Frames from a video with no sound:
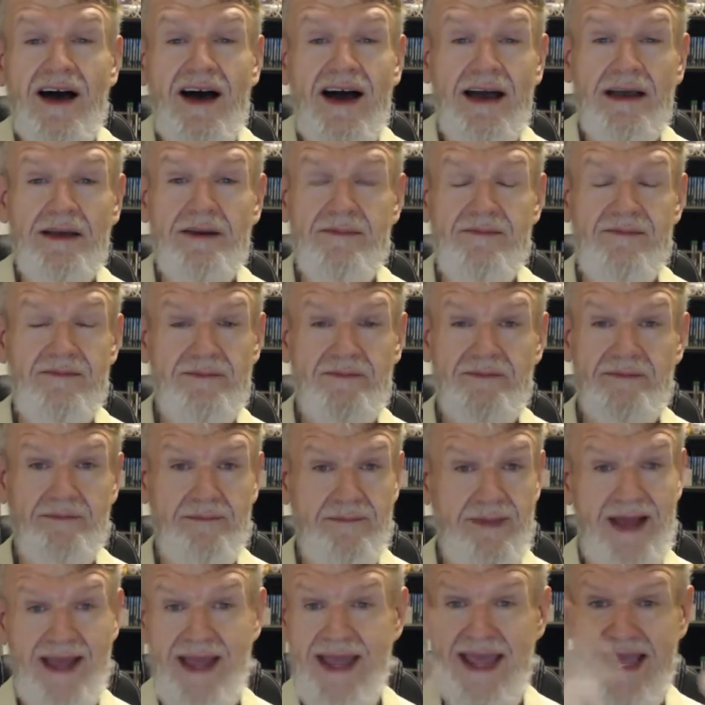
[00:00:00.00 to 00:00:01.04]
I
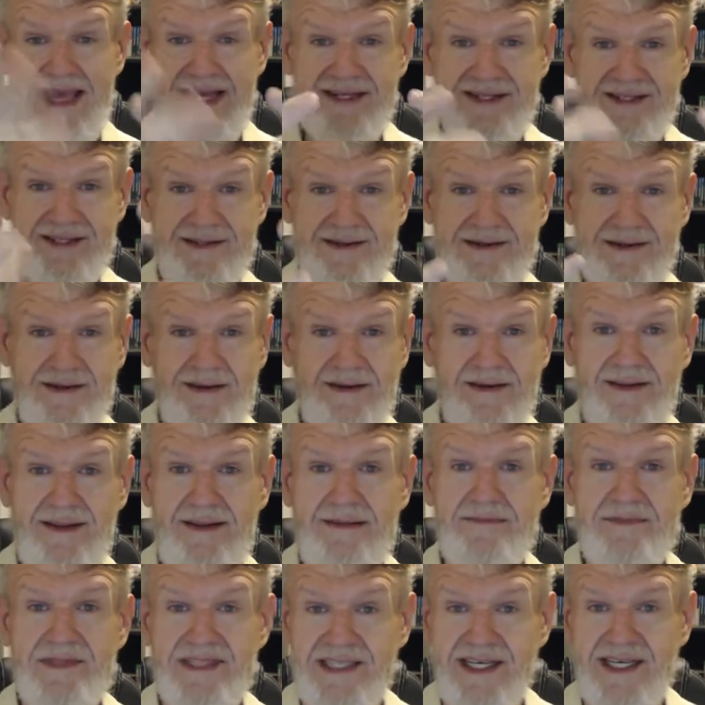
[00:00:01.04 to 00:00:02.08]
my hands are
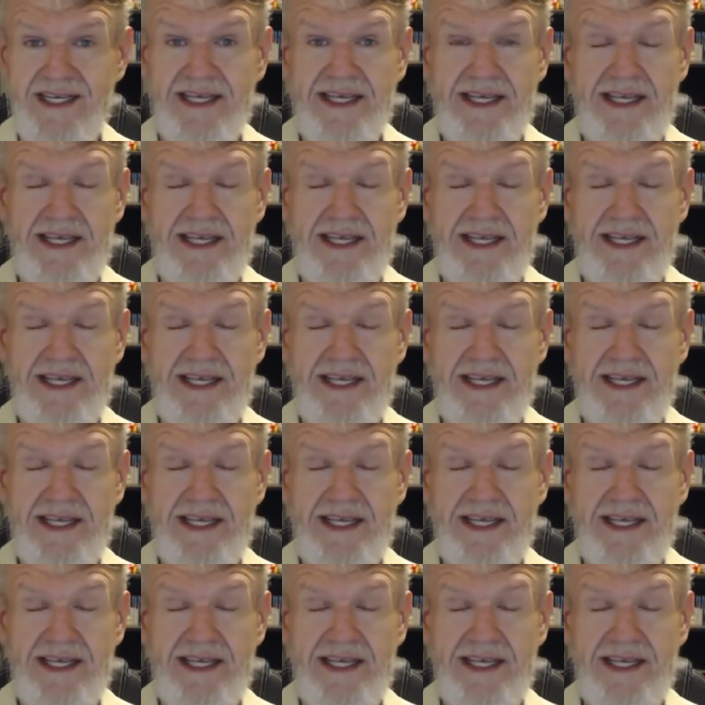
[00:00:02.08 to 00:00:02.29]
clumsy